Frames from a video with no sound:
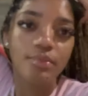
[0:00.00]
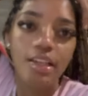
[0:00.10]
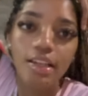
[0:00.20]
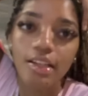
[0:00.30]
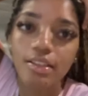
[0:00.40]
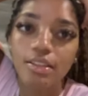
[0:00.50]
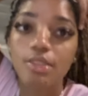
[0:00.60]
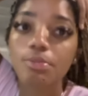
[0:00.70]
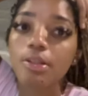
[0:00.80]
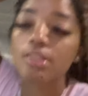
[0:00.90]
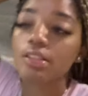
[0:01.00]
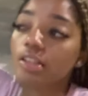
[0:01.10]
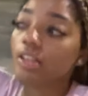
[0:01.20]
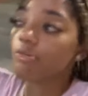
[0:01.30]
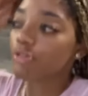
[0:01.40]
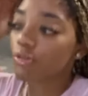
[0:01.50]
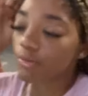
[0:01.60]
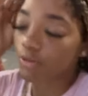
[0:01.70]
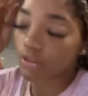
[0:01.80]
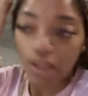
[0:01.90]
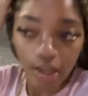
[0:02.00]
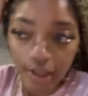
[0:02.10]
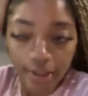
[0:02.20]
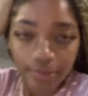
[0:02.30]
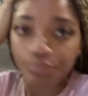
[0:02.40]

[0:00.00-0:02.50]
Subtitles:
and this place said that they was open online.